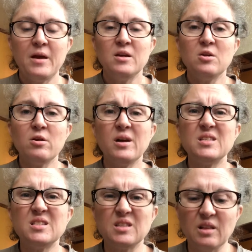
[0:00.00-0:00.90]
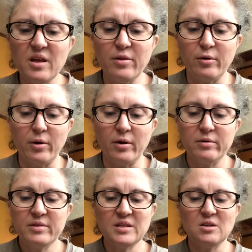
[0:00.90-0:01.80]
"You're a slitherer.
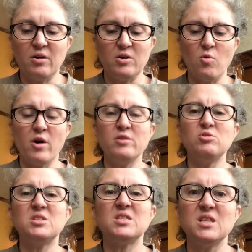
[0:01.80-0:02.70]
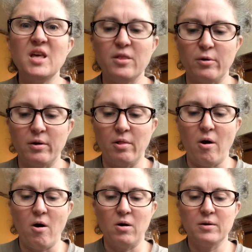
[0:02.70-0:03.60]
That's all you are. You just slither along."